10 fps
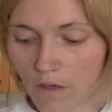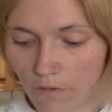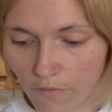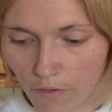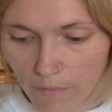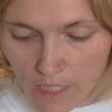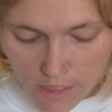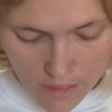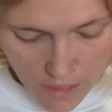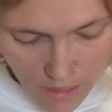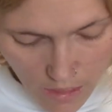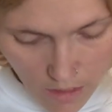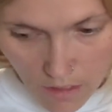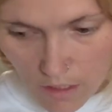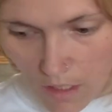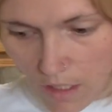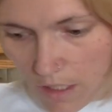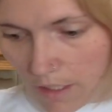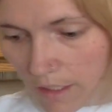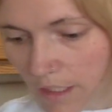for Maisie.
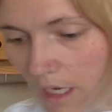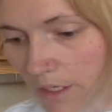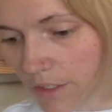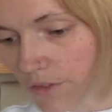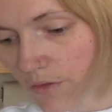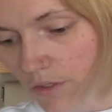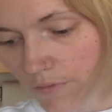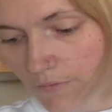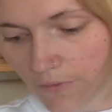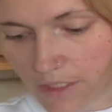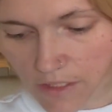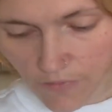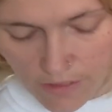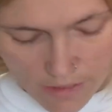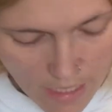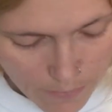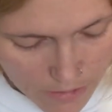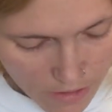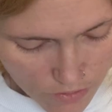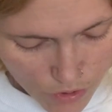Got her the Fancy Feast
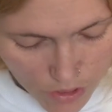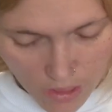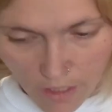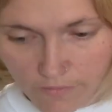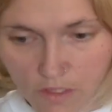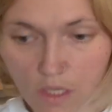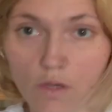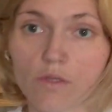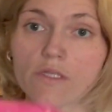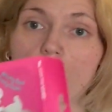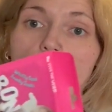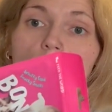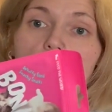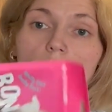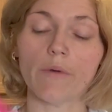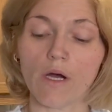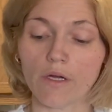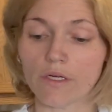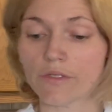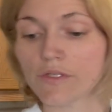appetizer. She loves those. More
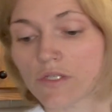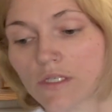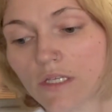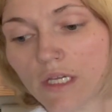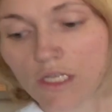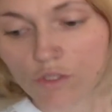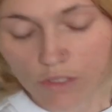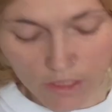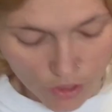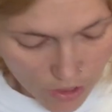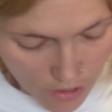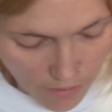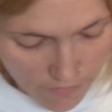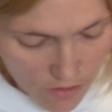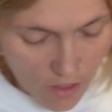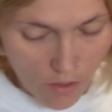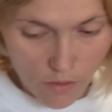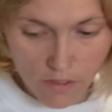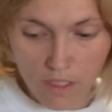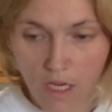Bonkers kitty treats. She loves
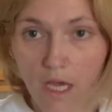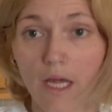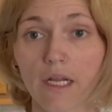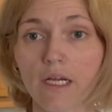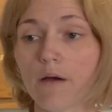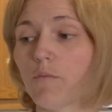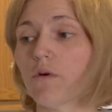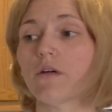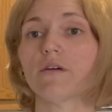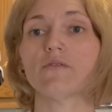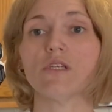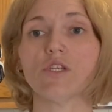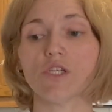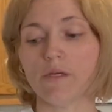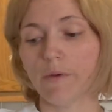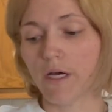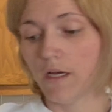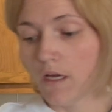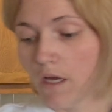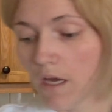those. And I got more of the Sheba
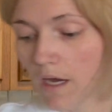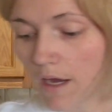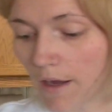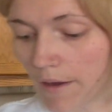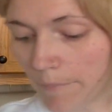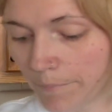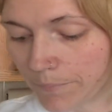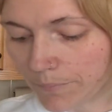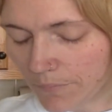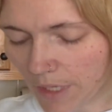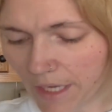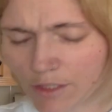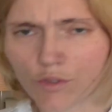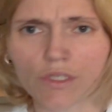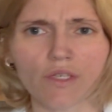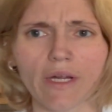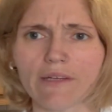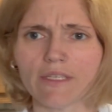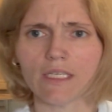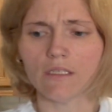extra
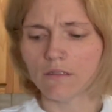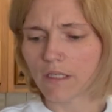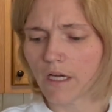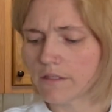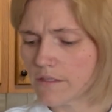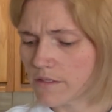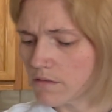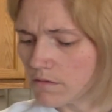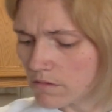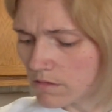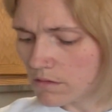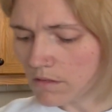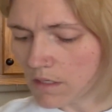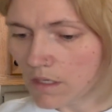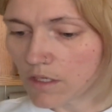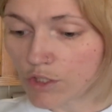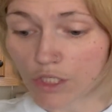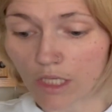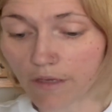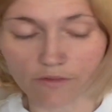gravy cuts.
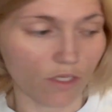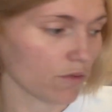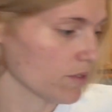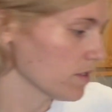She loves those.